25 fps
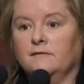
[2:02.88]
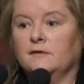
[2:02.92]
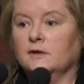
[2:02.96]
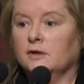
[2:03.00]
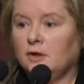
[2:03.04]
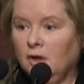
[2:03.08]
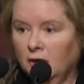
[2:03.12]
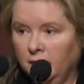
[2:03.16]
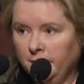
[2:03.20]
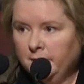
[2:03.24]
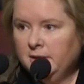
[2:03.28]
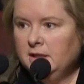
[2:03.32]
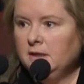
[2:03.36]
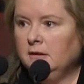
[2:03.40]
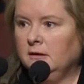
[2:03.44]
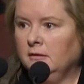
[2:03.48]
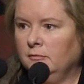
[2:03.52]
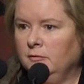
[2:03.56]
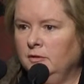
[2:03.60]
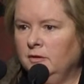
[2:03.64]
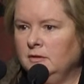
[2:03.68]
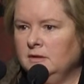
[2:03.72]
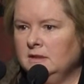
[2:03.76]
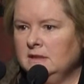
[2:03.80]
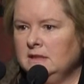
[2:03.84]
of the comedy
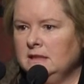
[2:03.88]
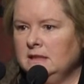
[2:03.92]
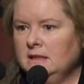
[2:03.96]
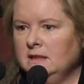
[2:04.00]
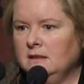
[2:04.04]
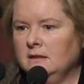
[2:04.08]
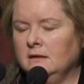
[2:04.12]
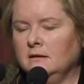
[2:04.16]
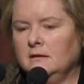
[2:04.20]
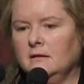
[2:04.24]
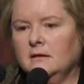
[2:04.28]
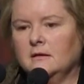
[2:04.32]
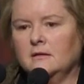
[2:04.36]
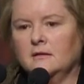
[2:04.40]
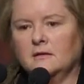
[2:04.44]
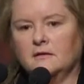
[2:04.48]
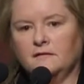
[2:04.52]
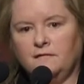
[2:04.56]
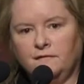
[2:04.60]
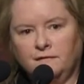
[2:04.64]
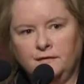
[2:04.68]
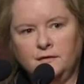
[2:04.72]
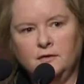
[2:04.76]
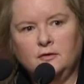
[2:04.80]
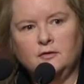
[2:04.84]
community,
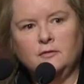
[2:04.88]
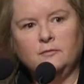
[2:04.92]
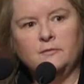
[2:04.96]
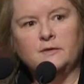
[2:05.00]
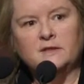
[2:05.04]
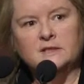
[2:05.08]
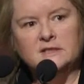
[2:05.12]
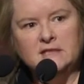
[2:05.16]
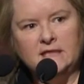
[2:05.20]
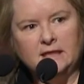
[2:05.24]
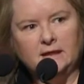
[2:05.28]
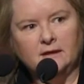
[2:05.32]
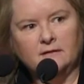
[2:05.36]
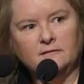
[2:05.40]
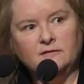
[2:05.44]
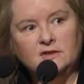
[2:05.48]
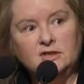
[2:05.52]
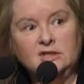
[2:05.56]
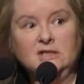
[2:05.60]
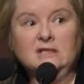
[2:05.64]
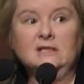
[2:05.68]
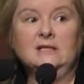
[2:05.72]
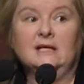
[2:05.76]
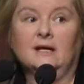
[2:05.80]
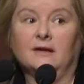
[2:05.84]
the film, the
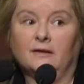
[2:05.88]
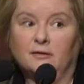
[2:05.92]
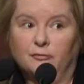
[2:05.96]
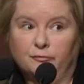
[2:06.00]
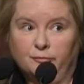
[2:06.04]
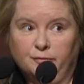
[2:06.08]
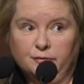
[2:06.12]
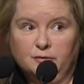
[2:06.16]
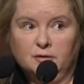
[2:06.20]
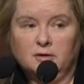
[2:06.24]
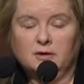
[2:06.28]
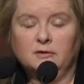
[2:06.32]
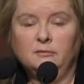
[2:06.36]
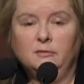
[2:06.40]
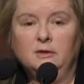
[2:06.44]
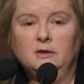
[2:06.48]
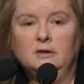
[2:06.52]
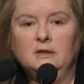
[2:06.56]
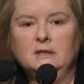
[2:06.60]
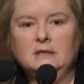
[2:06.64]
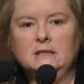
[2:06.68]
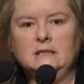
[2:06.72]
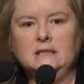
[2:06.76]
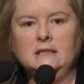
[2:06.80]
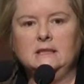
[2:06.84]
television, now the book
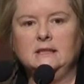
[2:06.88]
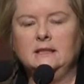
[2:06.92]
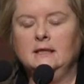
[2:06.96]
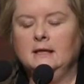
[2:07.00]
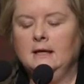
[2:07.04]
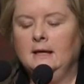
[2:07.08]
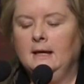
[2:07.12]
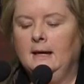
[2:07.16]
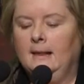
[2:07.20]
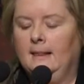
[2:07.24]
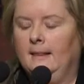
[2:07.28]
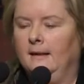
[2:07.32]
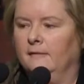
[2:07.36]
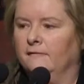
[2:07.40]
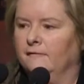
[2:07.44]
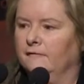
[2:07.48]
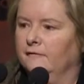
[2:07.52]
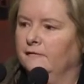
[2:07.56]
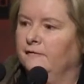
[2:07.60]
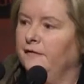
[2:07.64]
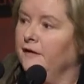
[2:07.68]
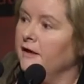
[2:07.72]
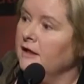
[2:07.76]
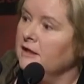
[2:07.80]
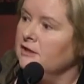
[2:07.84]
community,
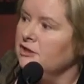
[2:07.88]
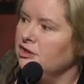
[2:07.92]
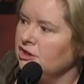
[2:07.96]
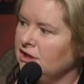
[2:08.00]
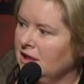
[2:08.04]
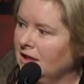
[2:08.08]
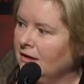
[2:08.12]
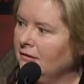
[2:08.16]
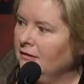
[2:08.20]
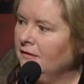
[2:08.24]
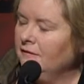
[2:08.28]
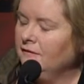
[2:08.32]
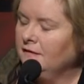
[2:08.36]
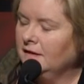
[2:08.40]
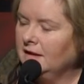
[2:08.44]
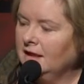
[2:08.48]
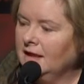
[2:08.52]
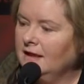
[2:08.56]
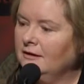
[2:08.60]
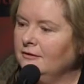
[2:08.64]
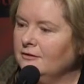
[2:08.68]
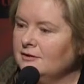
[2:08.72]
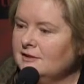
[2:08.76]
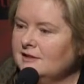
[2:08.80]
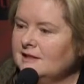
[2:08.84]
via Sharon,
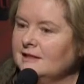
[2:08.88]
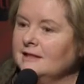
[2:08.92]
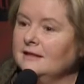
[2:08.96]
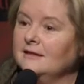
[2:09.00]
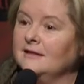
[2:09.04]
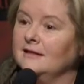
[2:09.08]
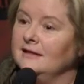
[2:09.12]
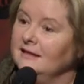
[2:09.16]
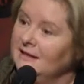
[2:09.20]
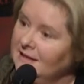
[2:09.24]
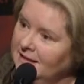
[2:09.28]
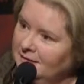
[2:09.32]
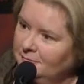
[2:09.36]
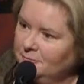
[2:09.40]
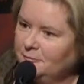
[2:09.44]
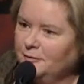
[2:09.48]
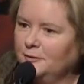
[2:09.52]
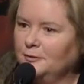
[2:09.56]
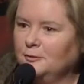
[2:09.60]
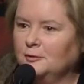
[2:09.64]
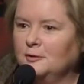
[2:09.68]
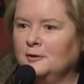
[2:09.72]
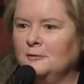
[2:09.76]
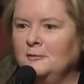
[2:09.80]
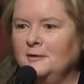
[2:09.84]
vicariously, the
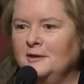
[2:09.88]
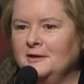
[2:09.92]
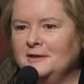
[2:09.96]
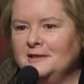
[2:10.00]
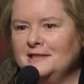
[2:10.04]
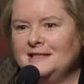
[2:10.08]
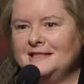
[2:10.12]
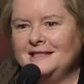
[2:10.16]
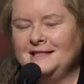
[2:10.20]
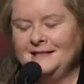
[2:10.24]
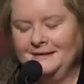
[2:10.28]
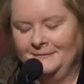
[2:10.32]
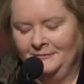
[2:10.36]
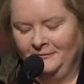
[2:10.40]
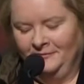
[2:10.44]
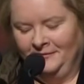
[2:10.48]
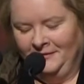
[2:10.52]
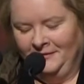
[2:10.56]
netball community,